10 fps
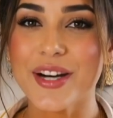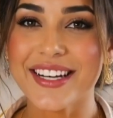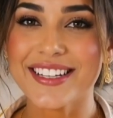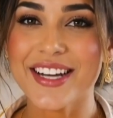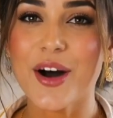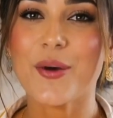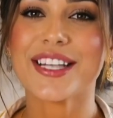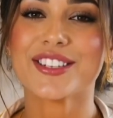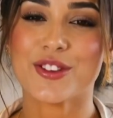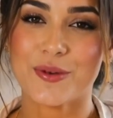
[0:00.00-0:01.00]
ready to go
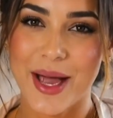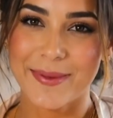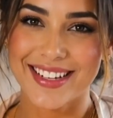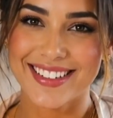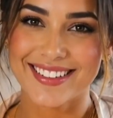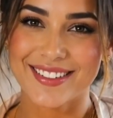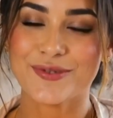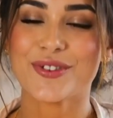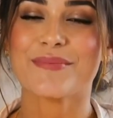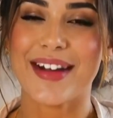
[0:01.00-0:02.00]
into the ramekins
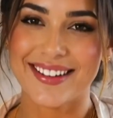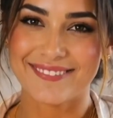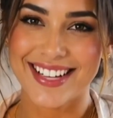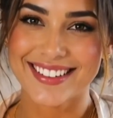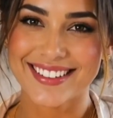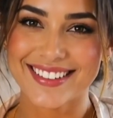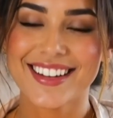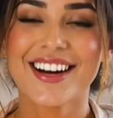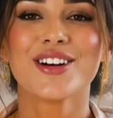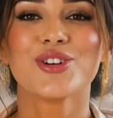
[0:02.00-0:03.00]
for the main event.
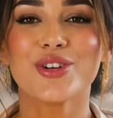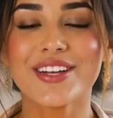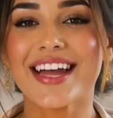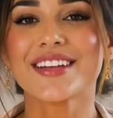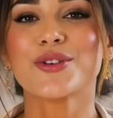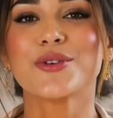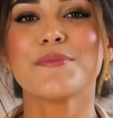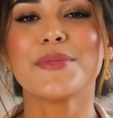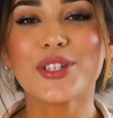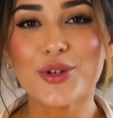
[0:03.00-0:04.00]
Look at those
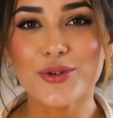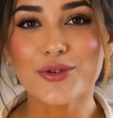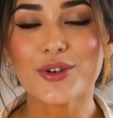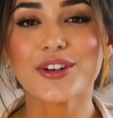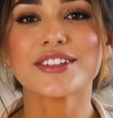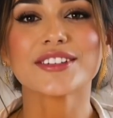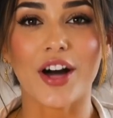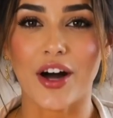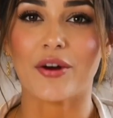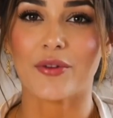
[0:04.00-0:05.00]
beautiful
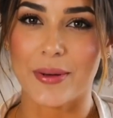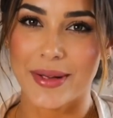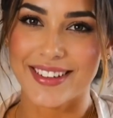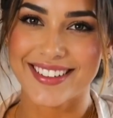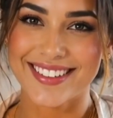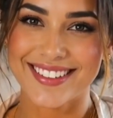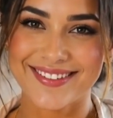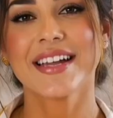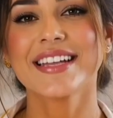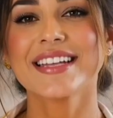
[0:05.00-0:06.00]
dark ribbons.
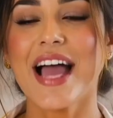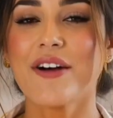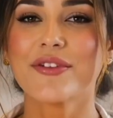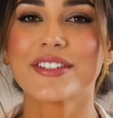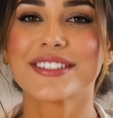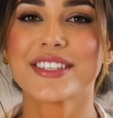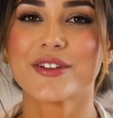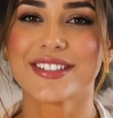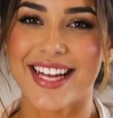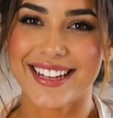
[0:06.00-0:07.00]
Now for the
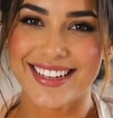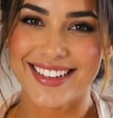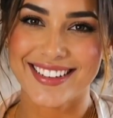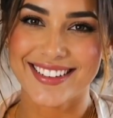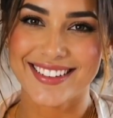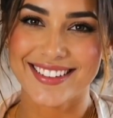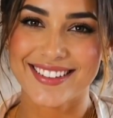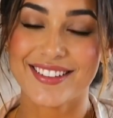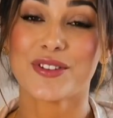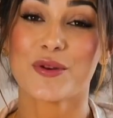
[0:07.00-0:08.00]
secret technique,
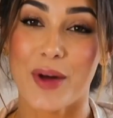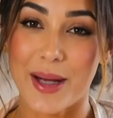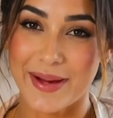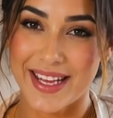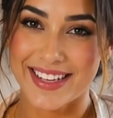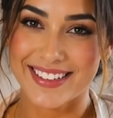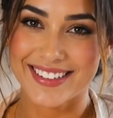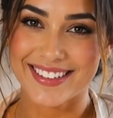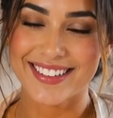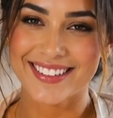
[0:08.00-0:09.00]
the
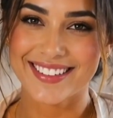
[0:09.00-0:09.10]
ramekins.